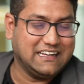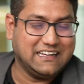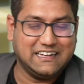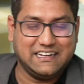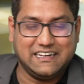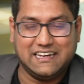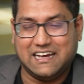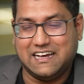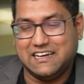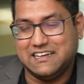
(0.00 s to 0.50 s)

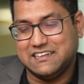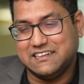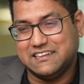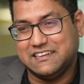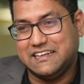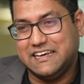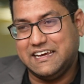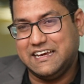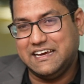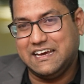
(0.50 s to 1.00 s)
Yeah,
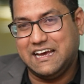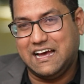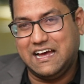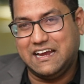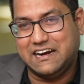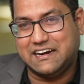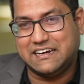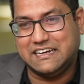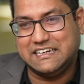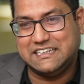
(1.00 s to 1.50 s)
they
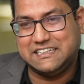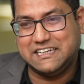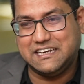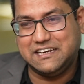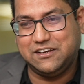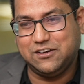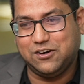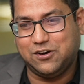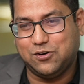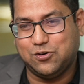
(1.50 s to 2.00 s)
are
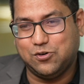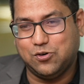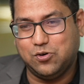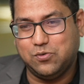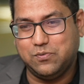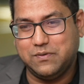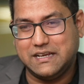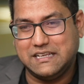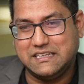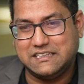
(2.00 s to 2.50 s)
reaching your
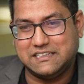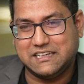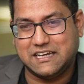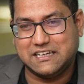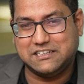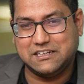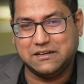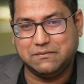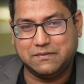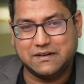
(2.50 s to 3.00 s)
home in
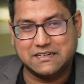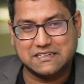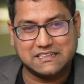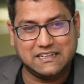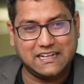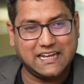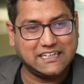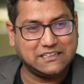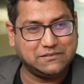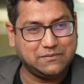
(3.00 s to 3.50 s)
such a
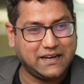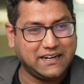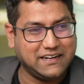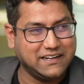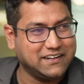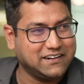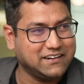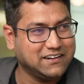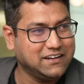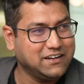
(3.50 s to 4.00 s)
personalized
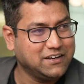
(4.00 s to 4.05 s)
manner.